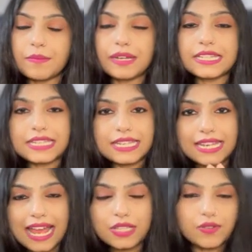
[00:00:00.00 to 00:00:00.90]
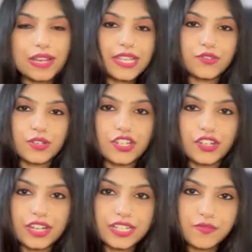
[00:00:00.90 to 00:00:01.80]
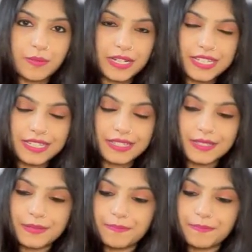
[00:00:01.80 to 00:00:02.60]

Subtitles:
medicine as well as regenerative medicines.